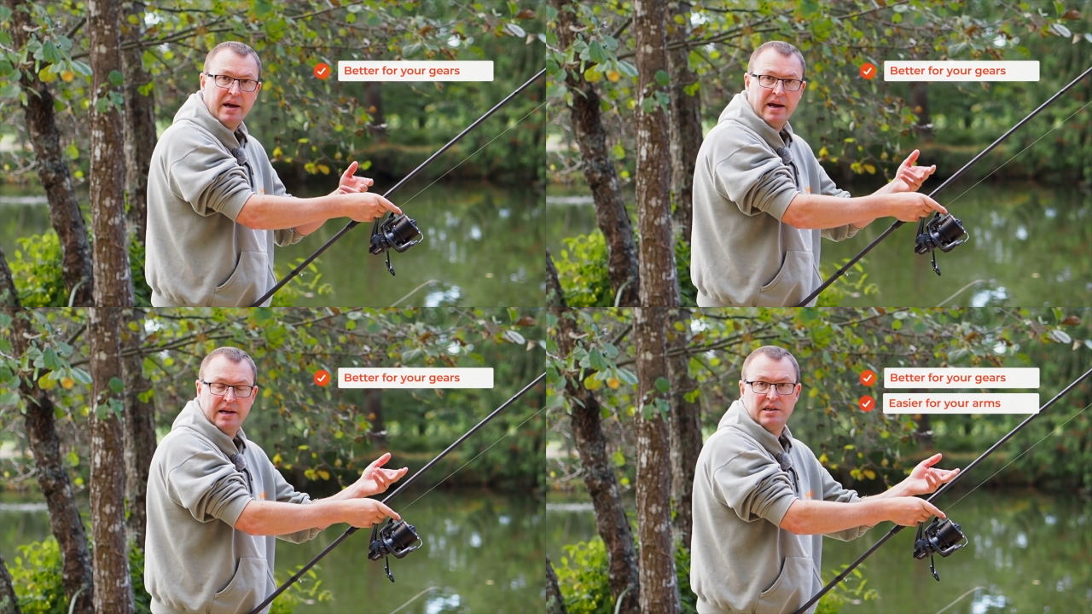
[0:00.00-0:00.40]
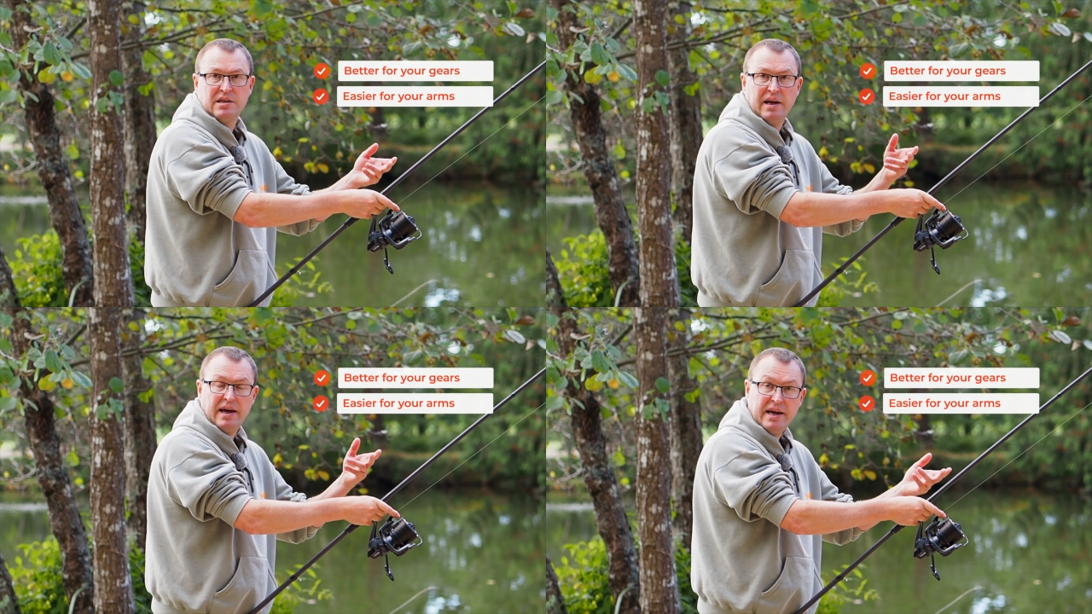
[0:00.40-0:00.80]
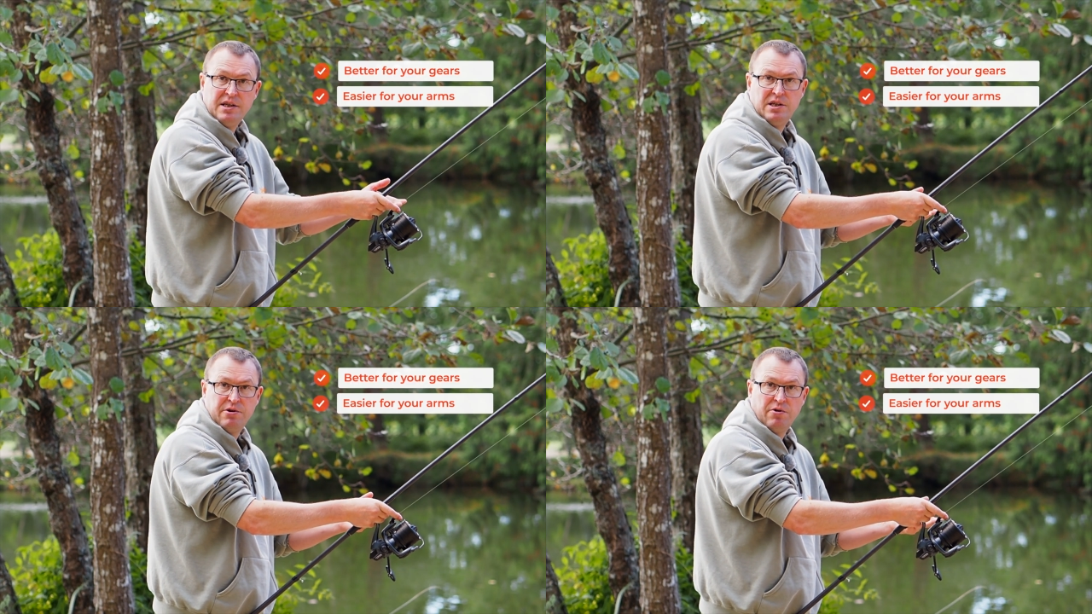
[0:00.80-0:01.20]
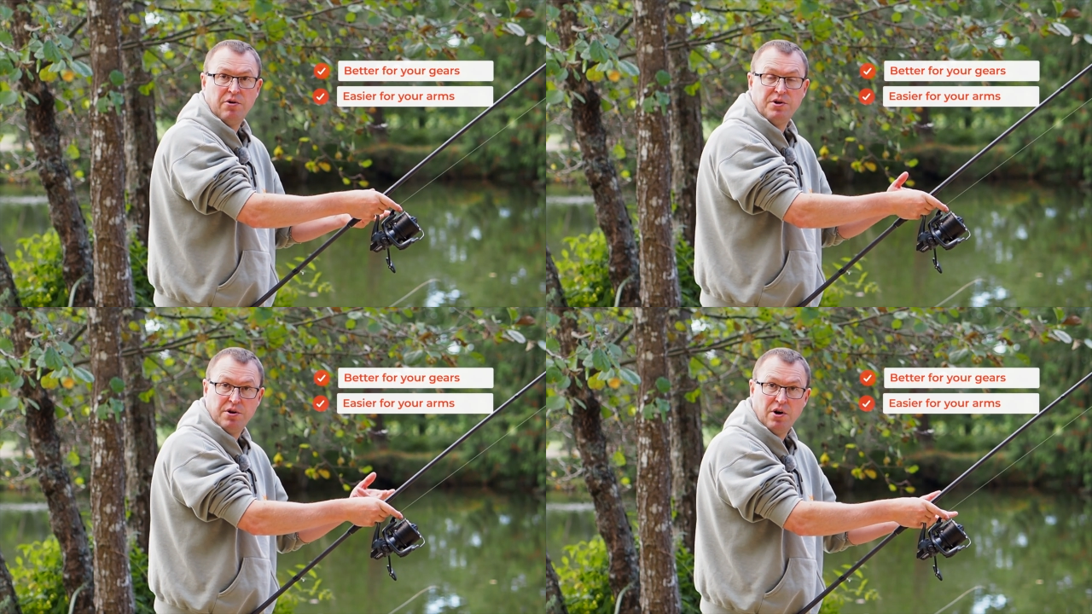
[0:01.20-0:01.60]
it's easier
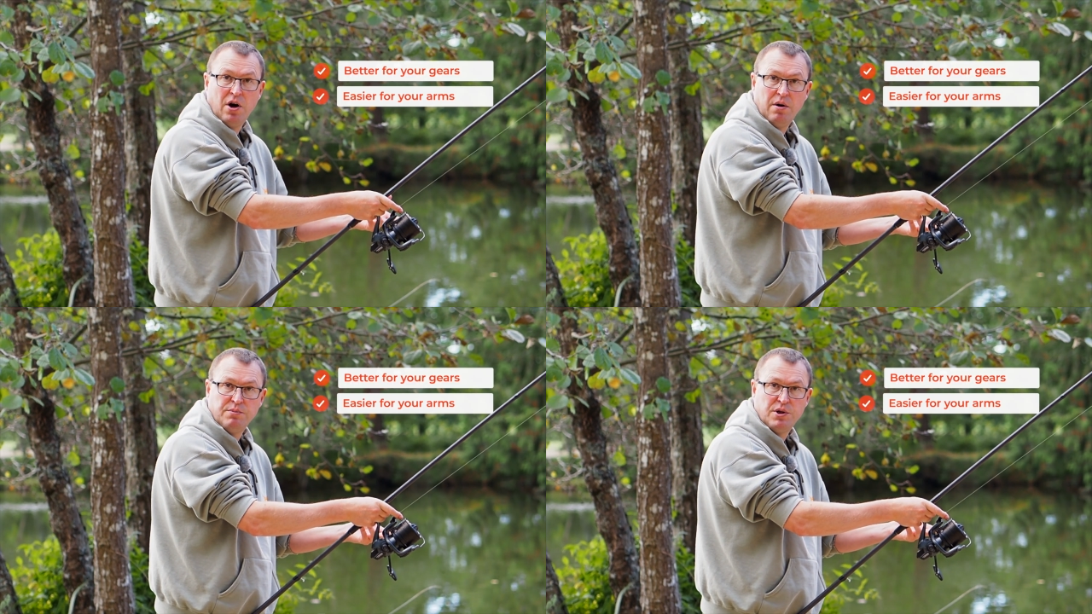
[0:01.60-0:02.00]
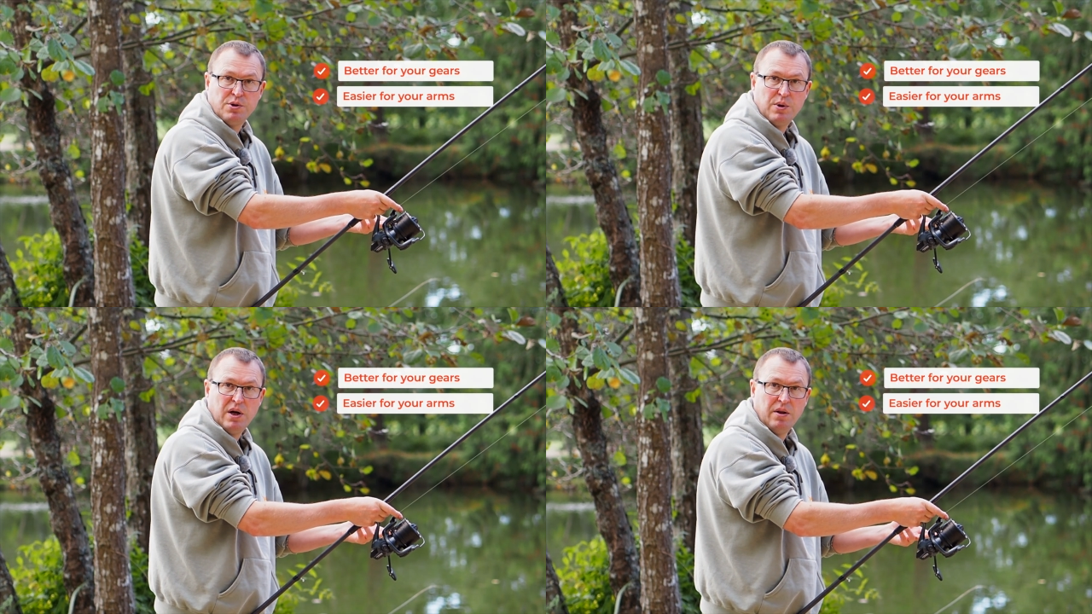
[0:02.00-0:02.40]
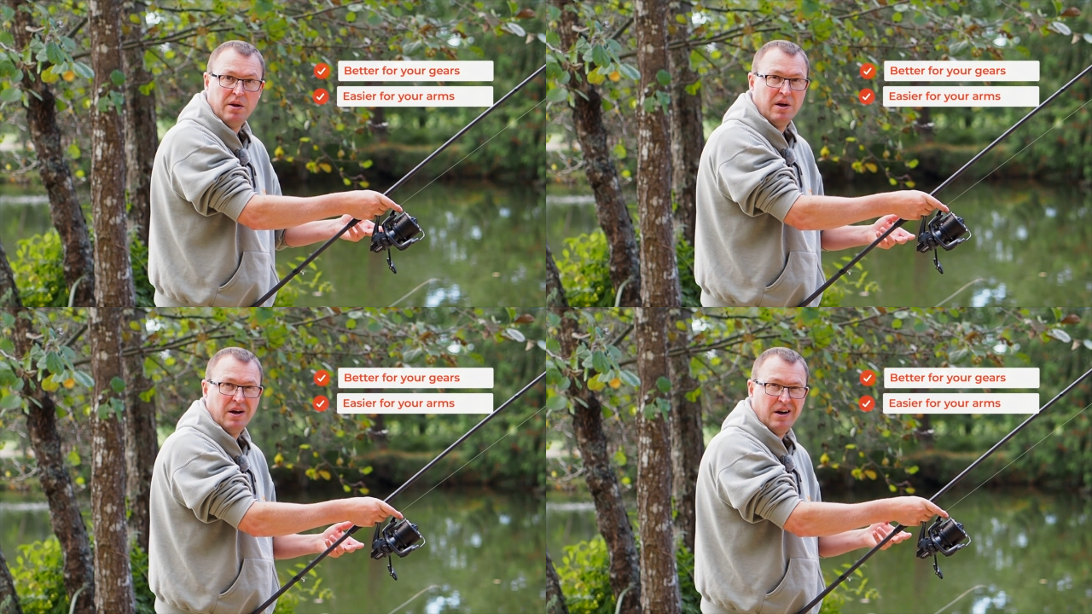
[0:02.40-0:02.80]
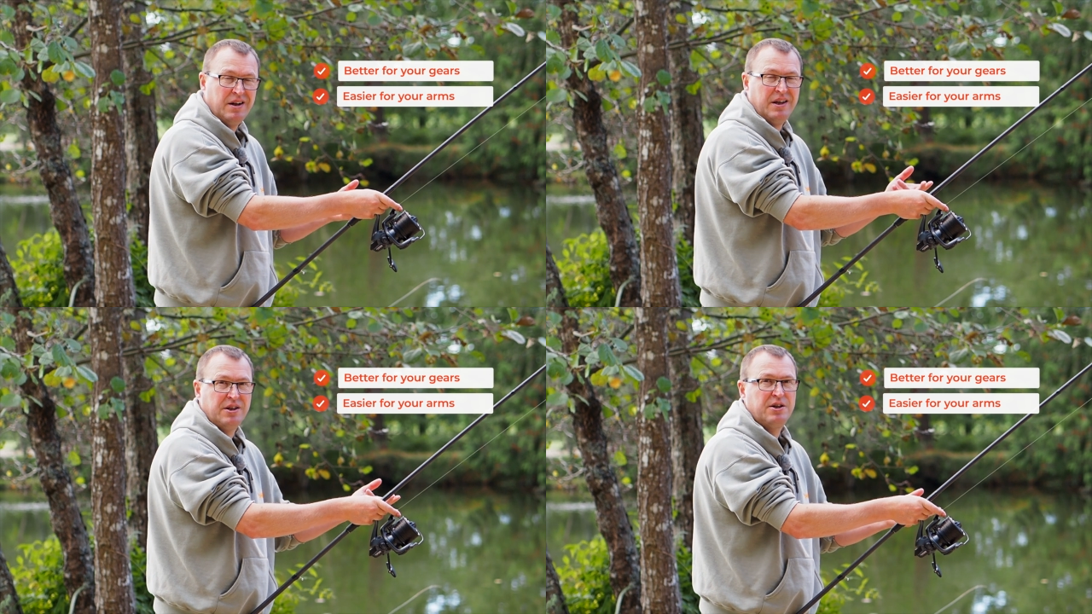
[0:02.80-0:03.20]
on your arms as well,
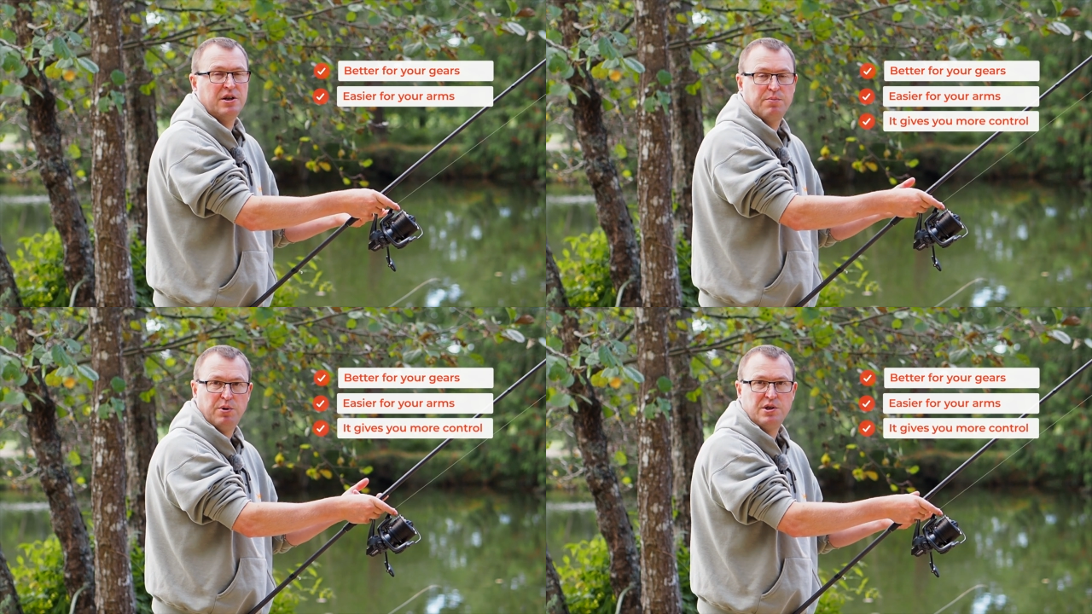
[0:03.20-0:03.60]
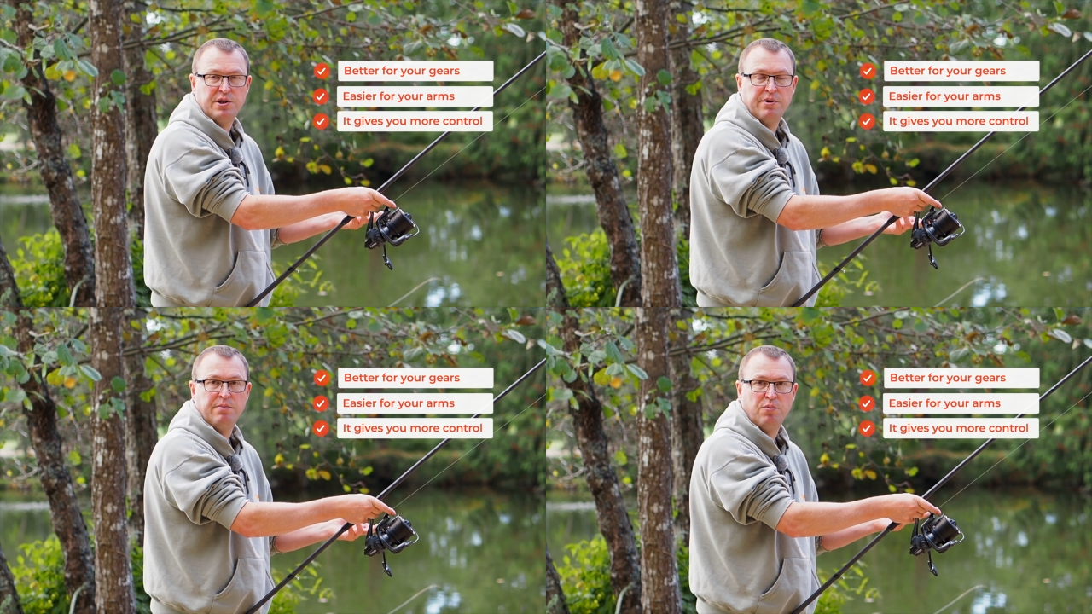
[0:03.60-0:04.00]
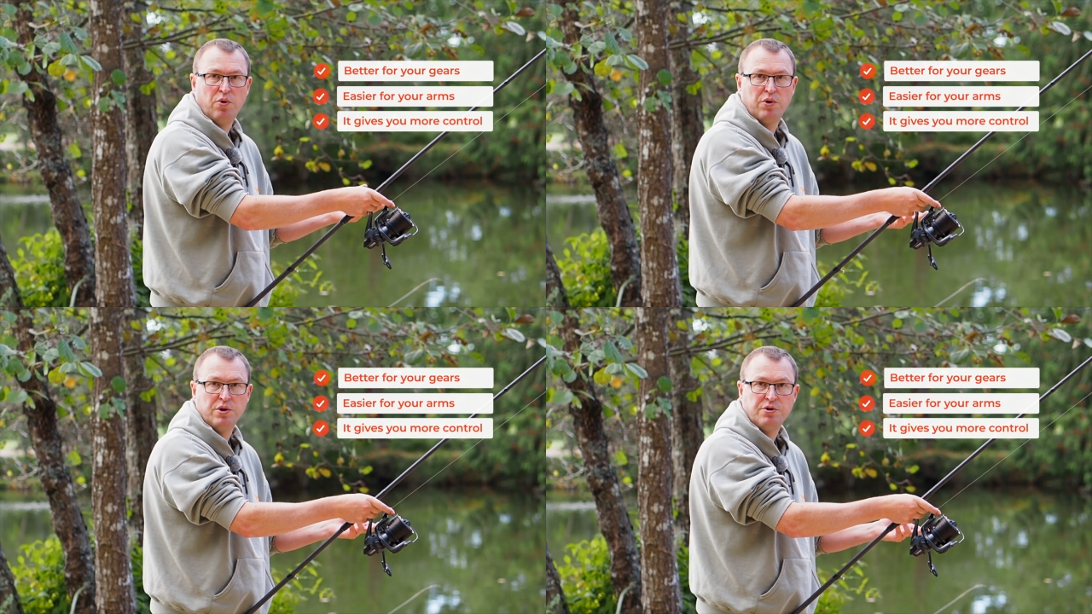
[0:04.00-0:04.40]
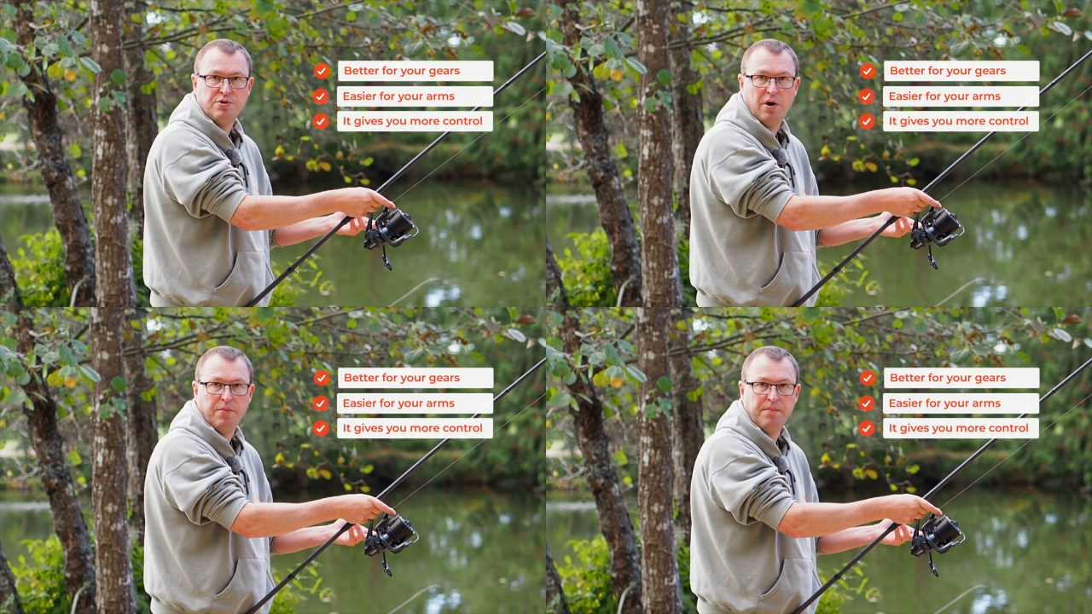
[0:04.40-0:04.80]
and it just puts you in more
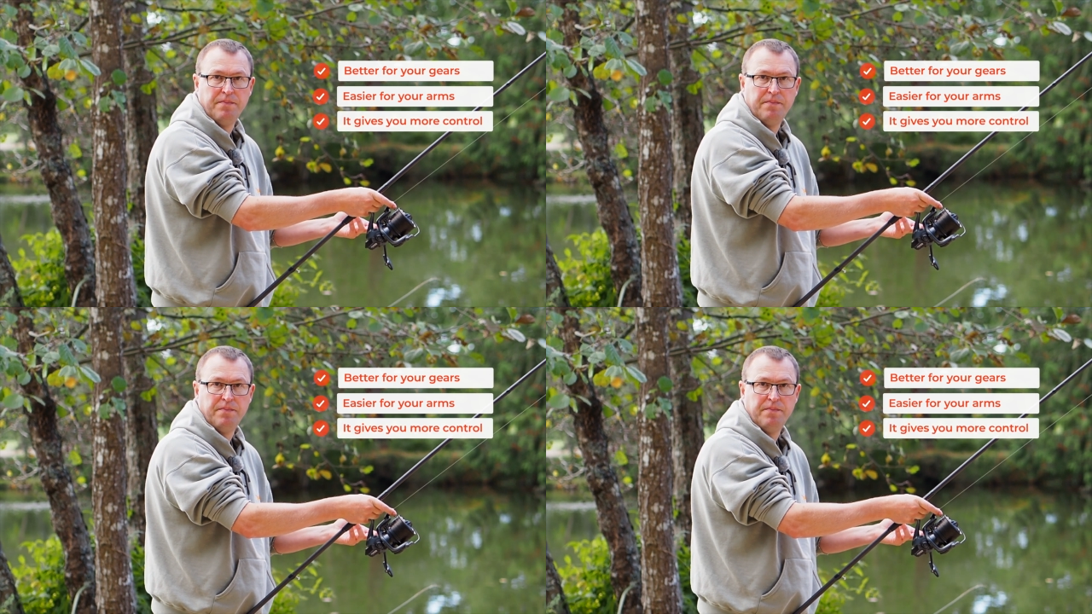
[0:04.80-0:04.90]
control.